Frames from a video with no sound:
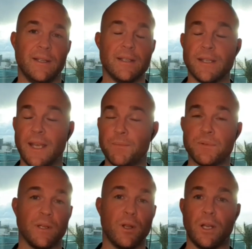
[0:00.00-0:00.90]
There's
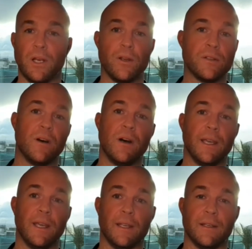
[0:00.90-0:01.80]
absolutely no
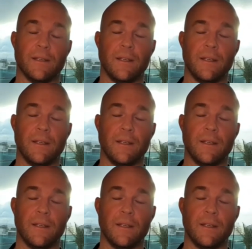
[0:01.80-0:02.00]
denying it.